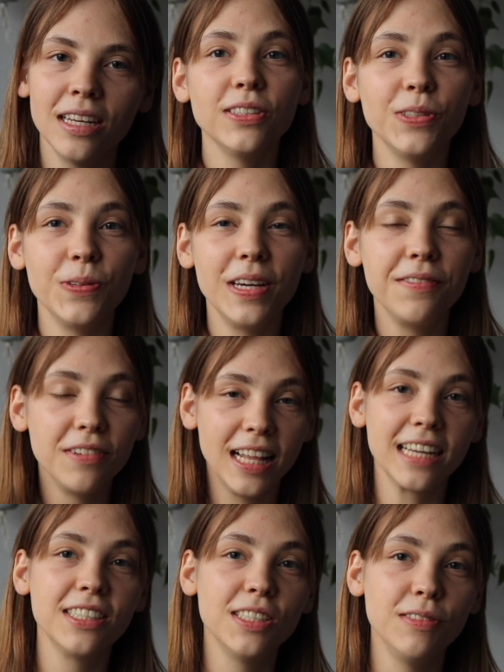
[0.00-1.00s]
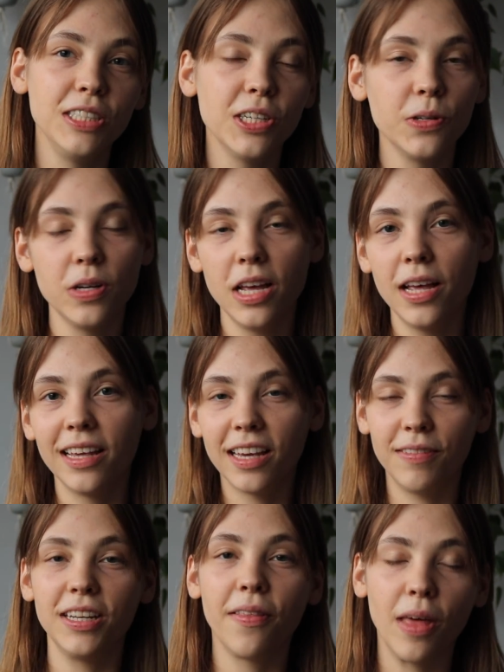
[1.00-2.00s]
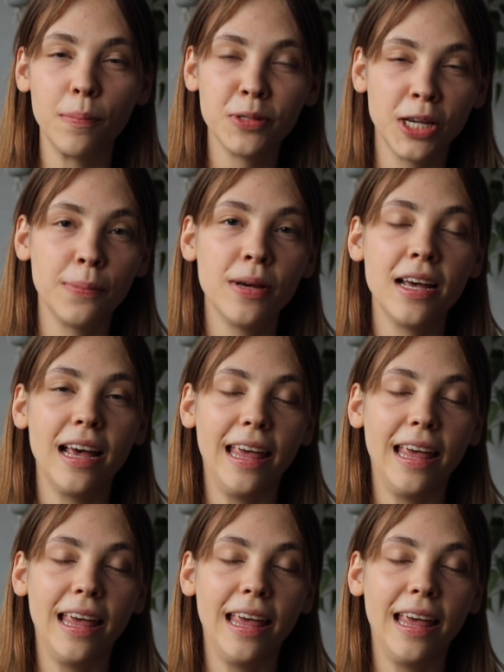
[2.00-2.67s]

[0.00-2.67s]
So if you like this video, give it a thumbs up,